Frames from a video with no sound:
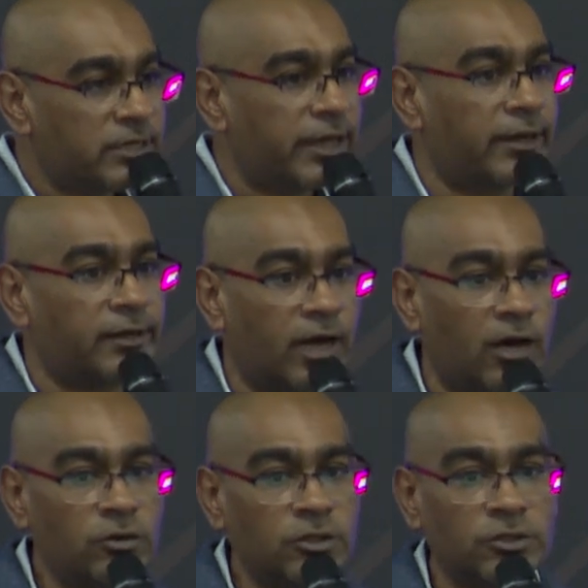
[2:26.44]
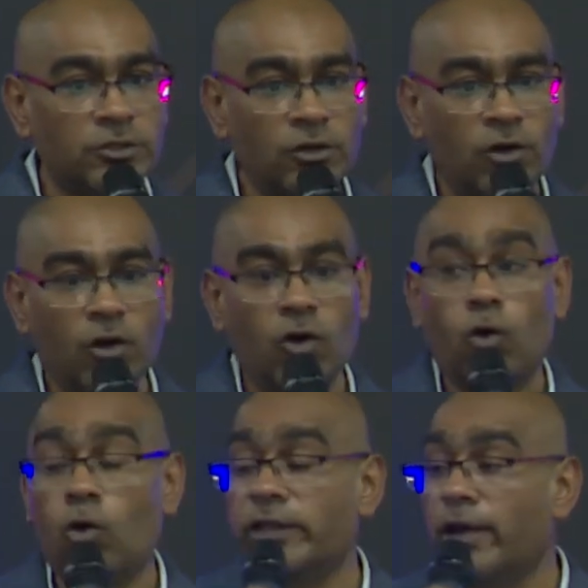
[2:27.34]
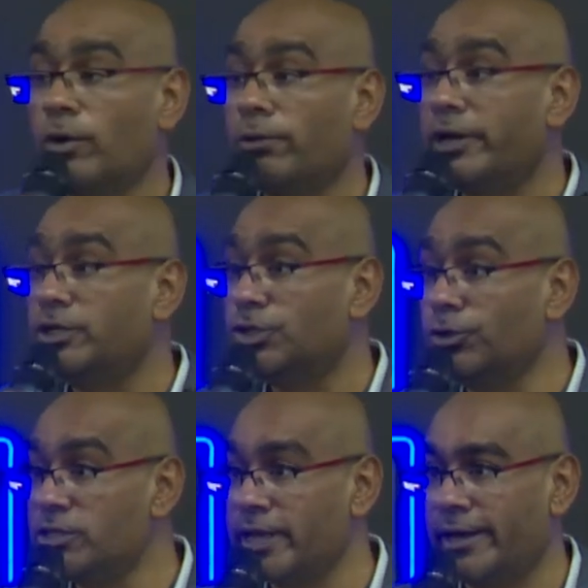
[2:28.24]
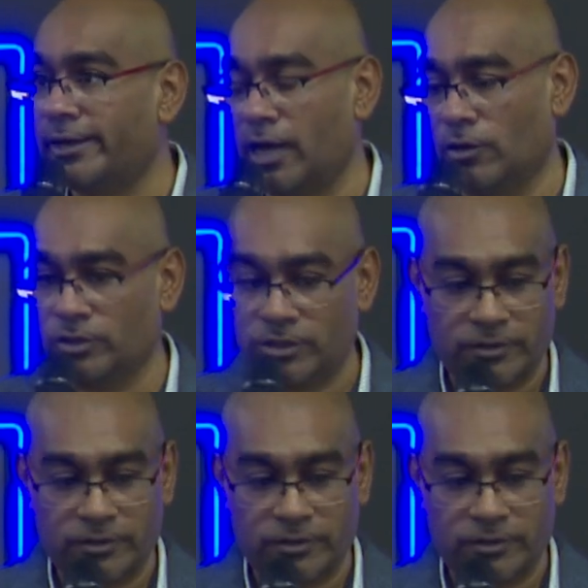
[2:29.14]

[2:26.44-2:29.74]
headcount or they will reduce headcount.